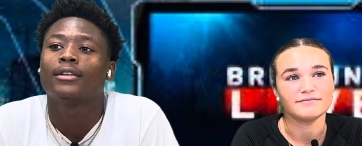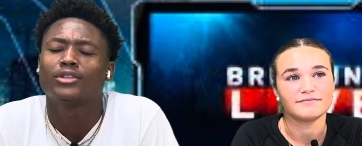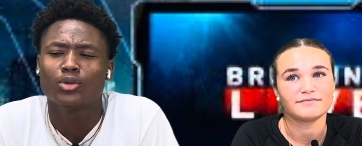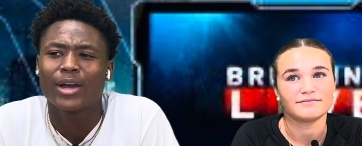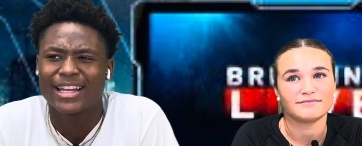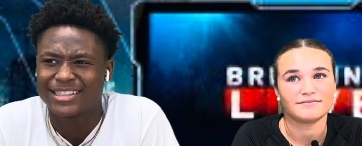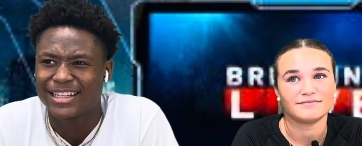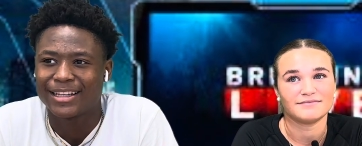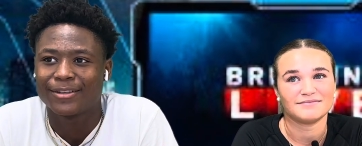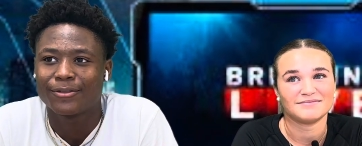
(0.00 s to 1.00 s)

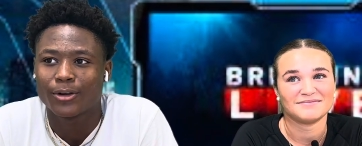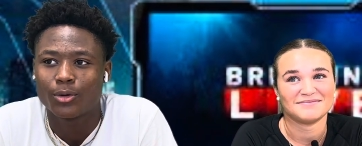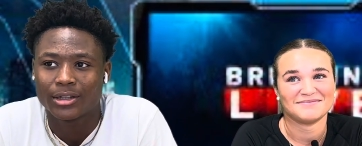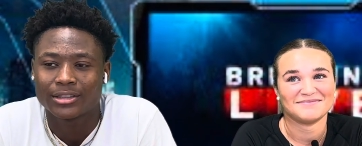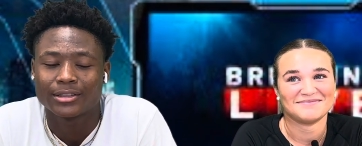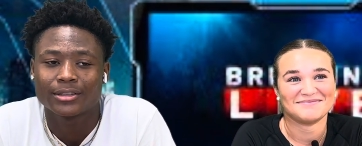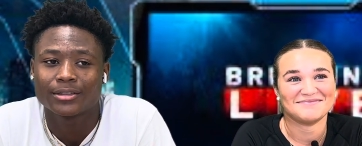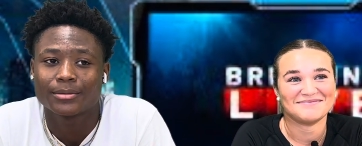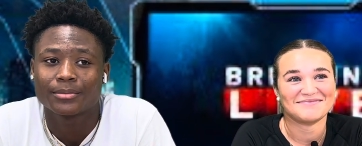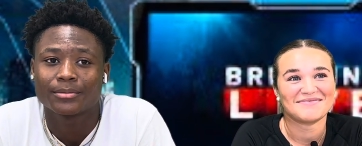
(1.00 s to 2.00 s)
Speaker 1: 218 for questions.
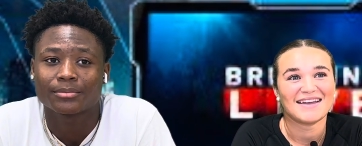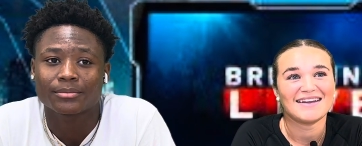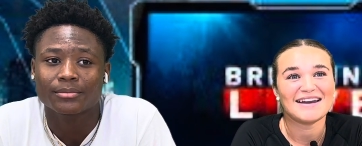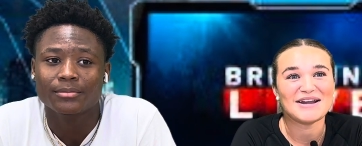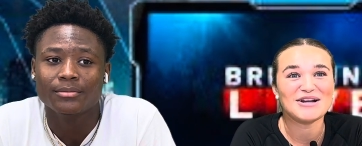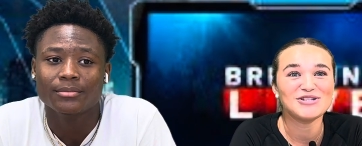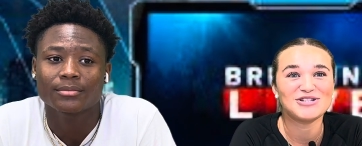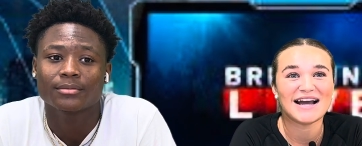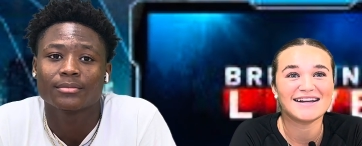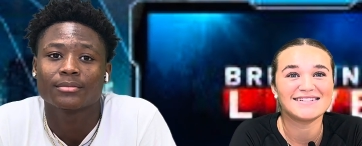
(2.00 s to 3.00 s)
Speaker 2: Now here's
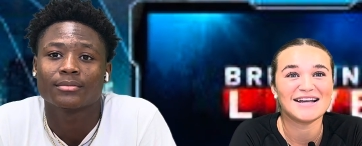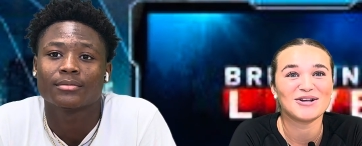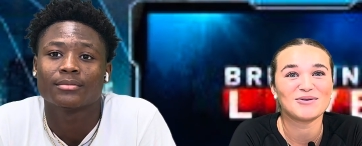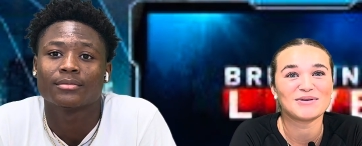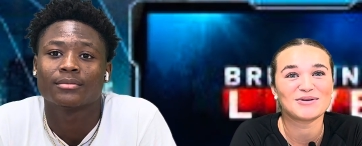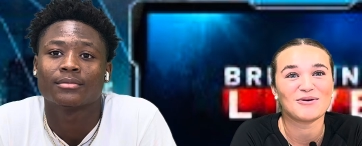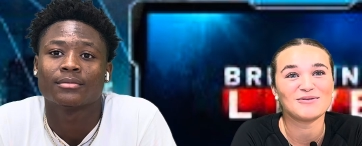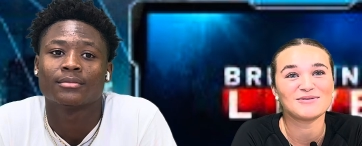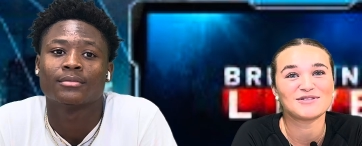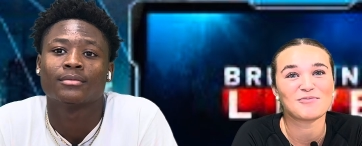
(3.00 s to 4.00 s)
Jack and Taylor with
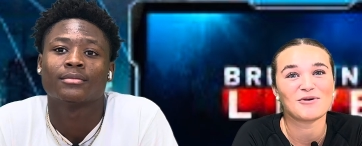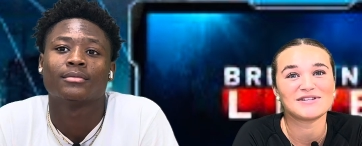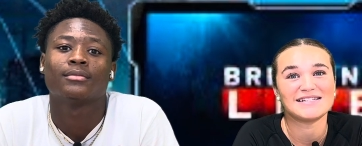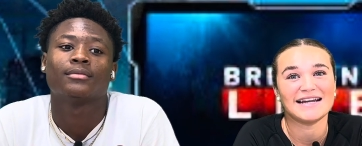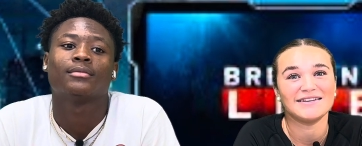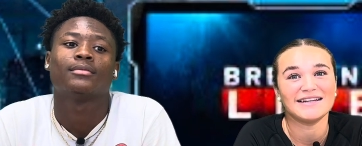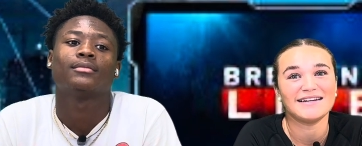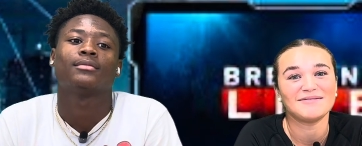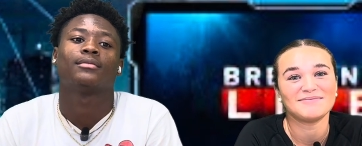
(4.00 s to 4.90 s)
Colt Sports Daily.